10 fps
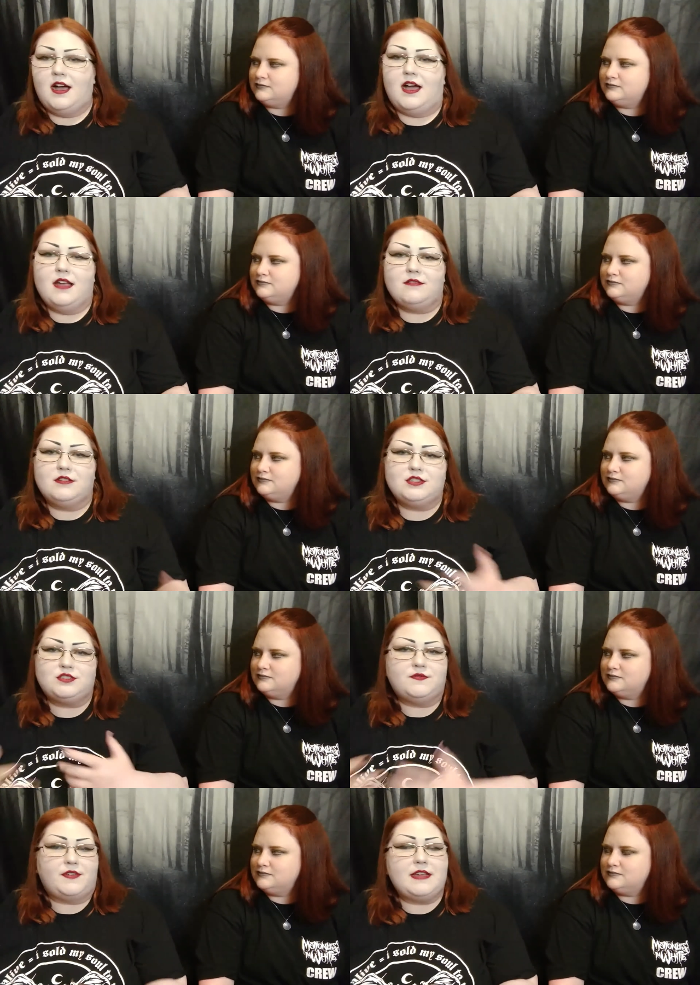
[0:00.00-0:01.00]

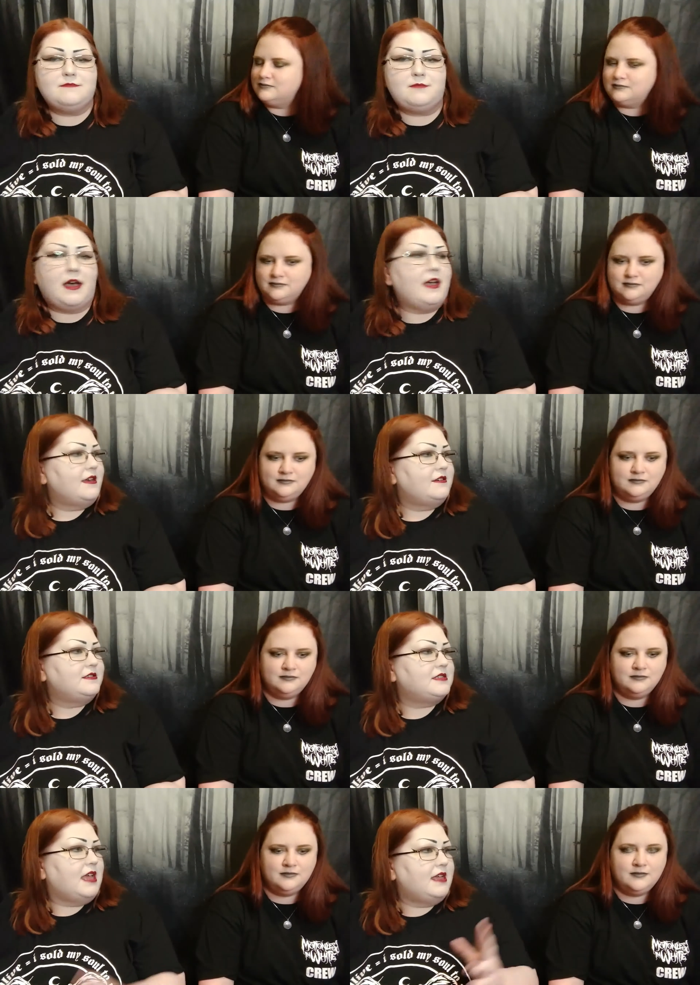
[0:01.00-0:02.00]
Speaker 1: Irish
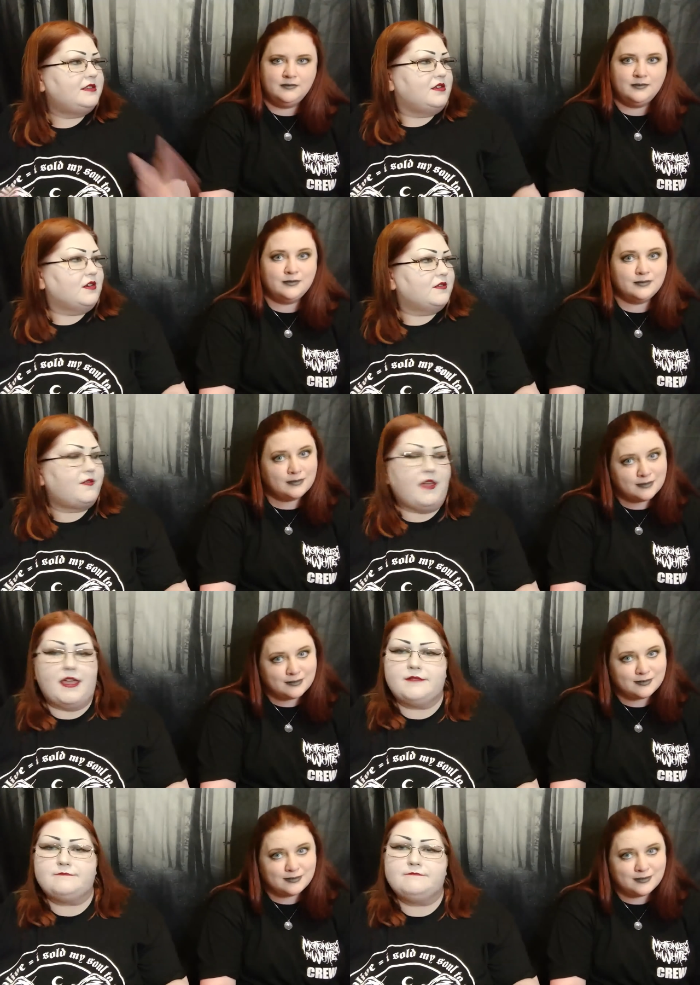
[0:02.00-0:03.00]
vampires and dark
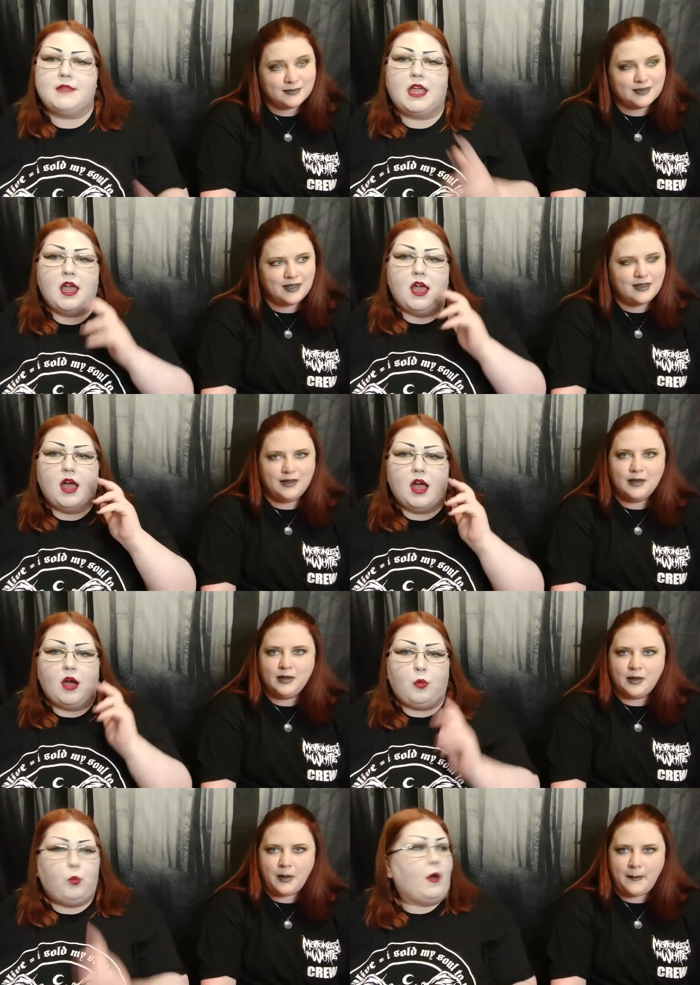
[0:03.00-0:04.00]
fae.
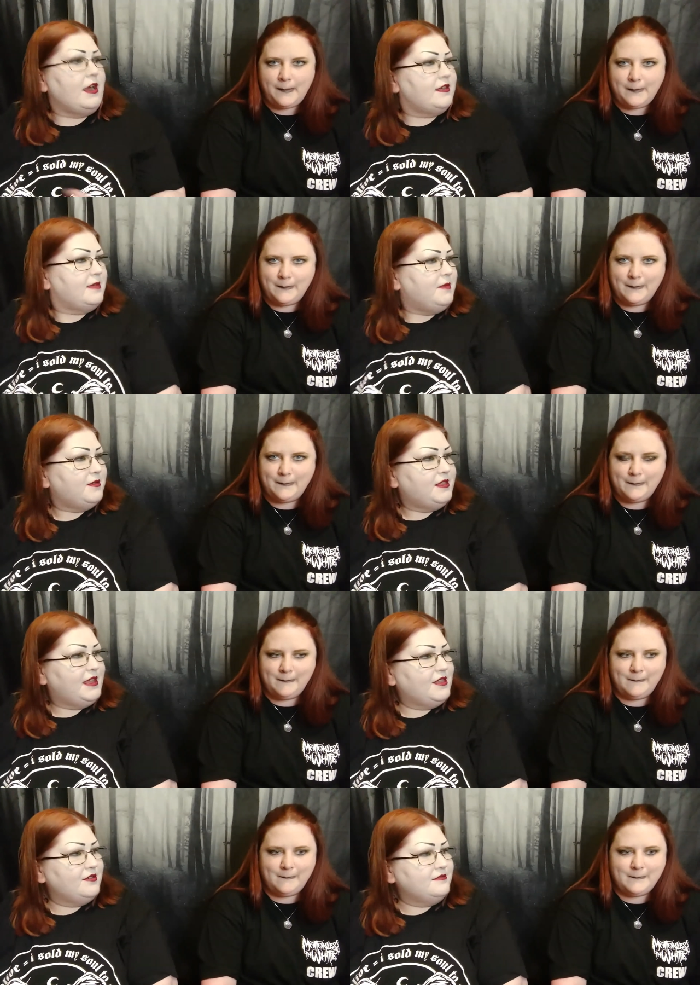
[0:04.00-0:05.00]
Why are they both
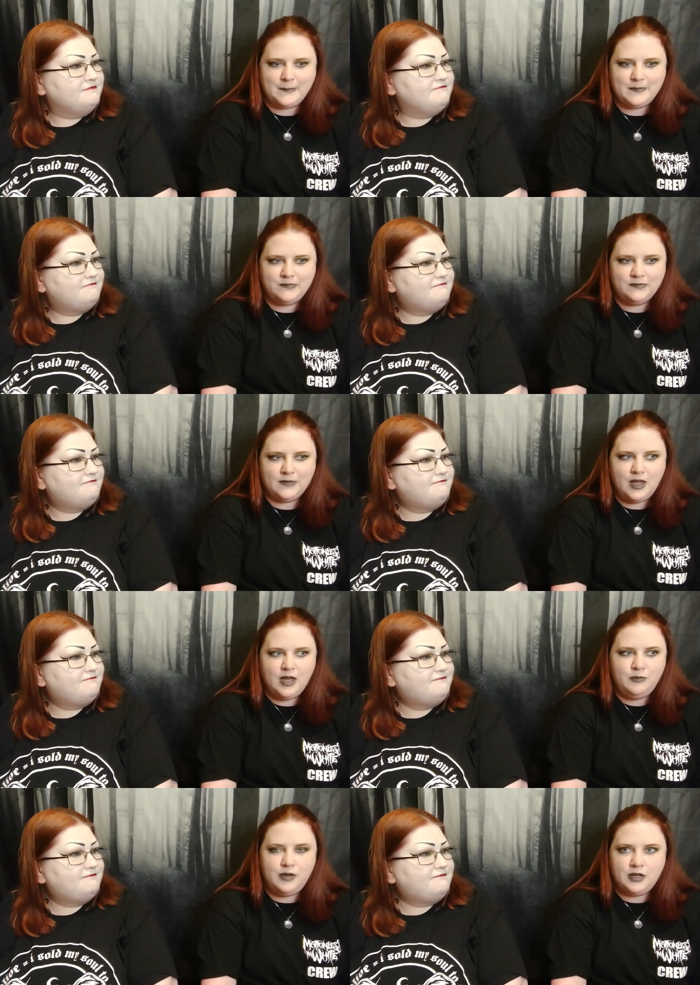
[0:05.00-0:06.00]
together?
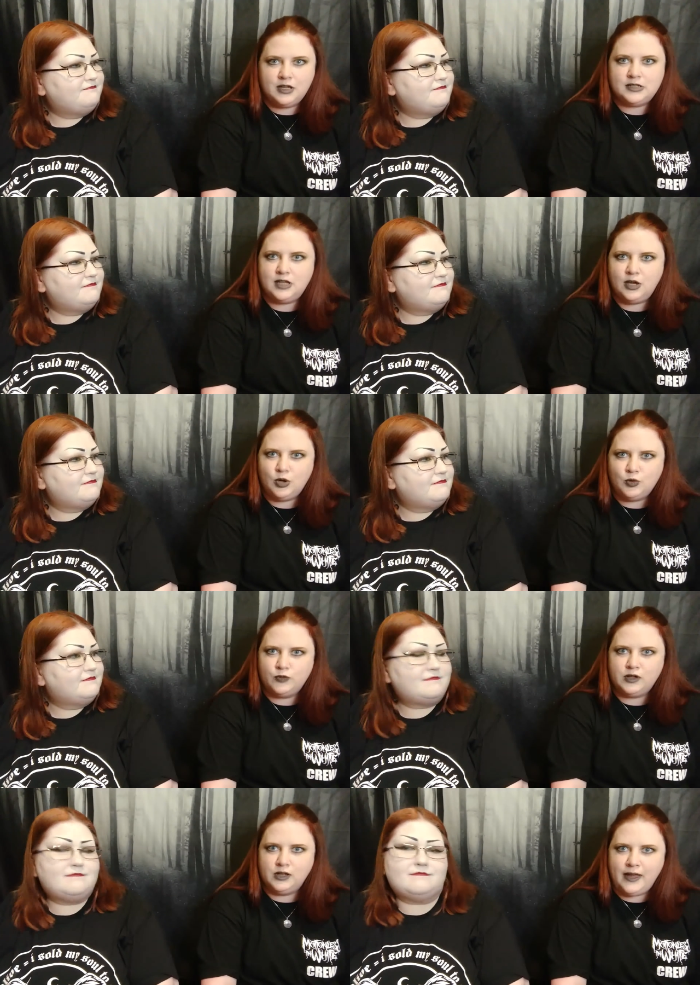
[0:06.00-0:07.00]
Speaker 2: Because they
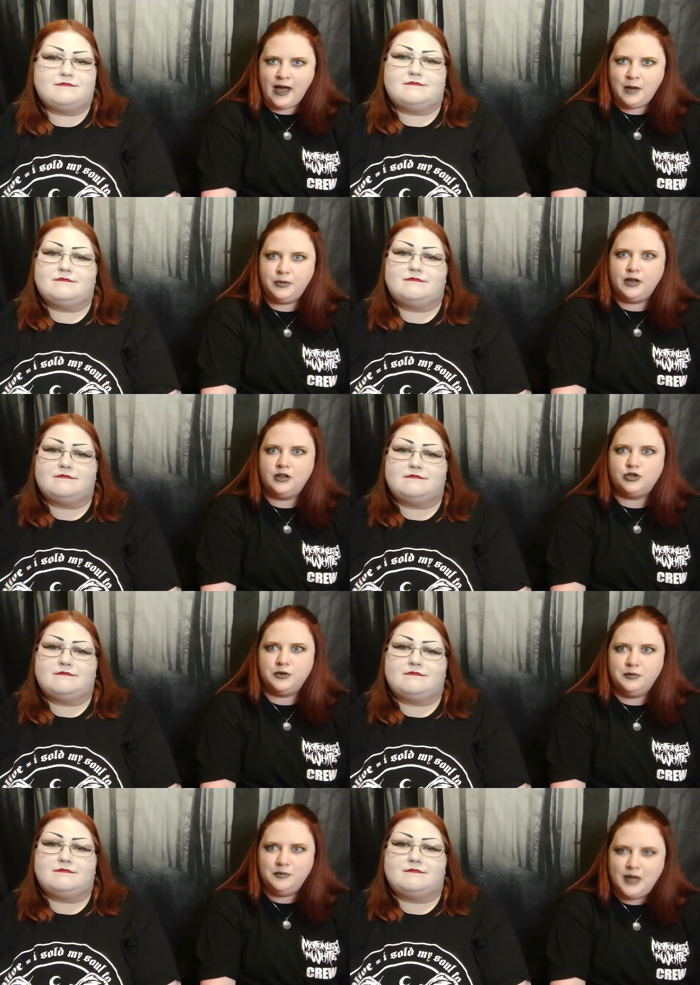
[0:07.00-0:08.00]
overlap
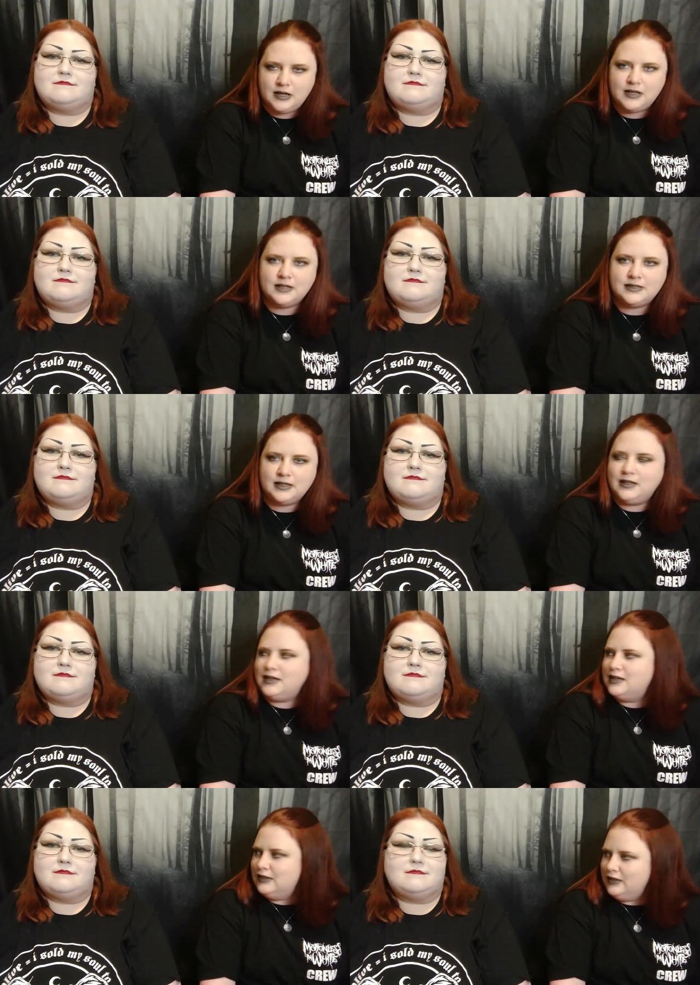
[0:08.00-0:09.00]

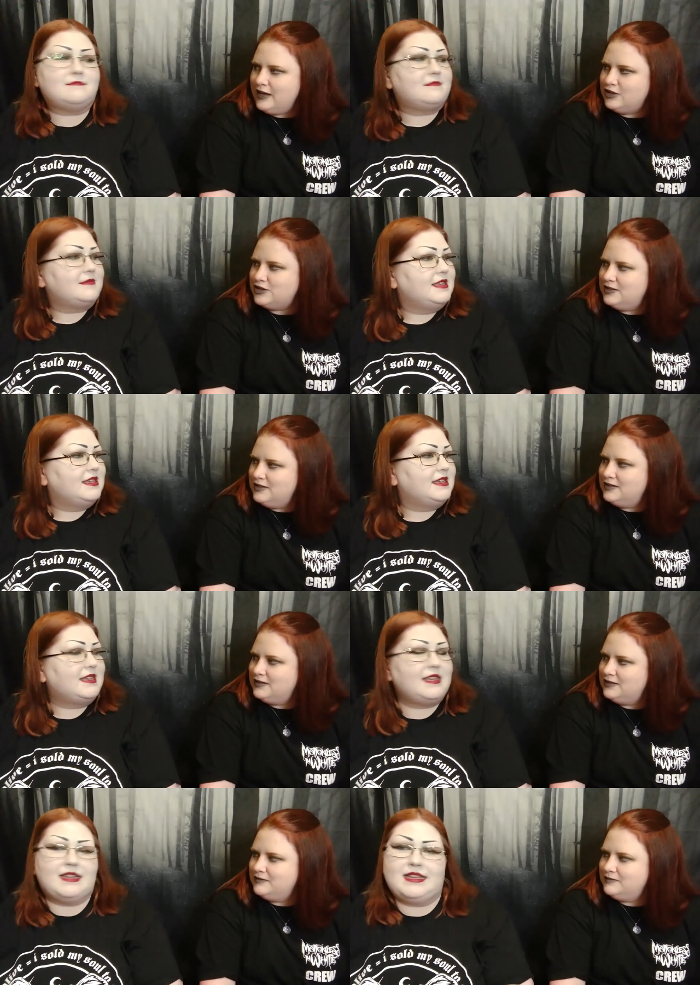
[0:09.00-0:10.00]
tremendously in legend.
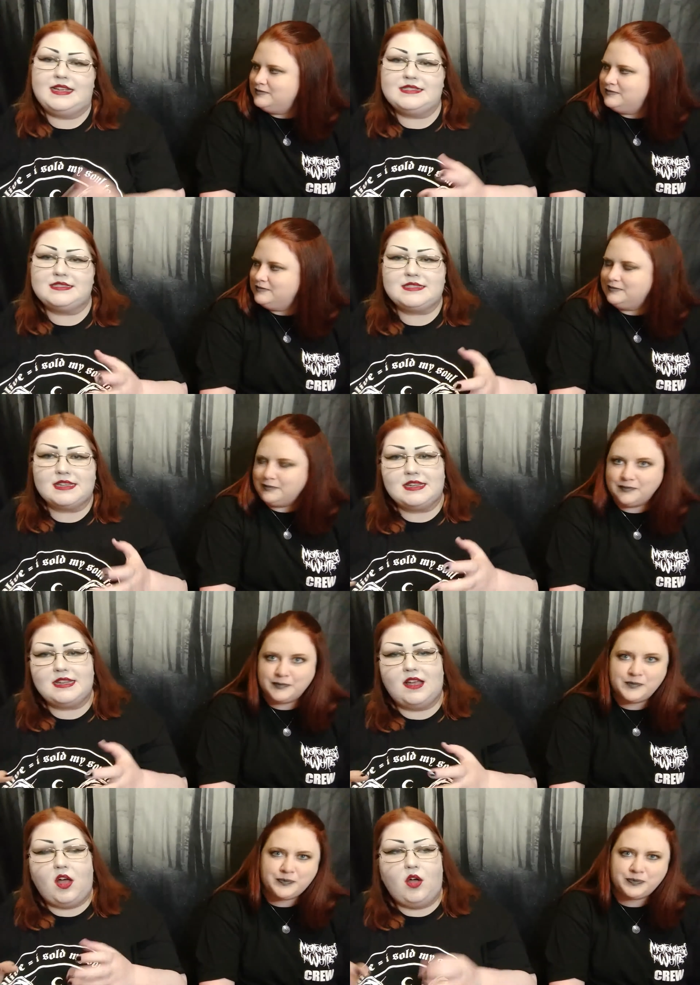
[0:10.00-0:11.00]
Speaker 1: It's
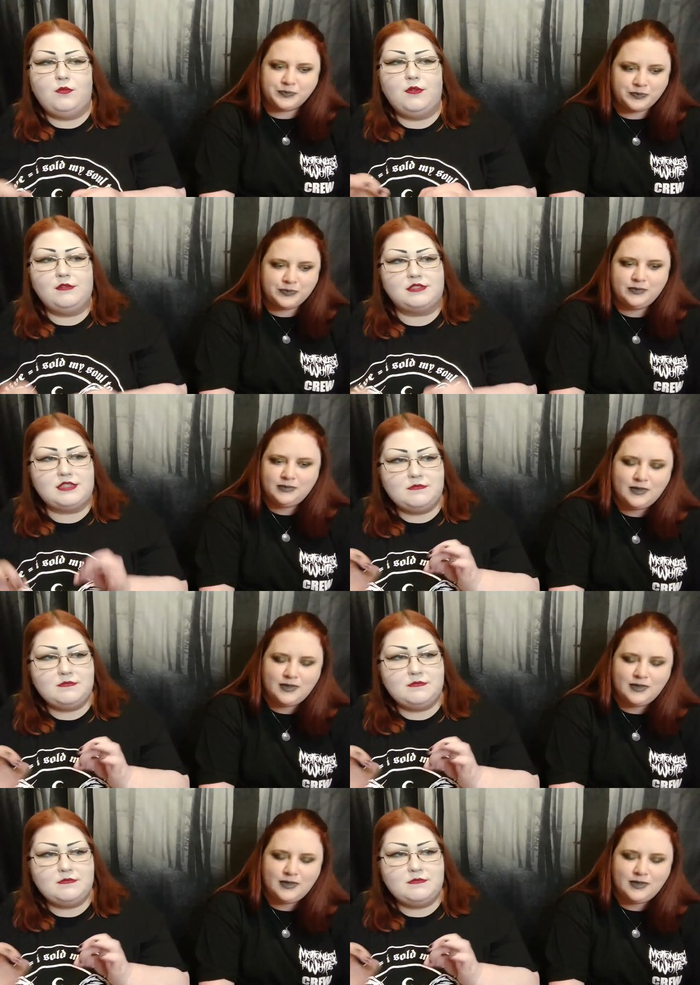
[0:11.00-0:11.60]
almost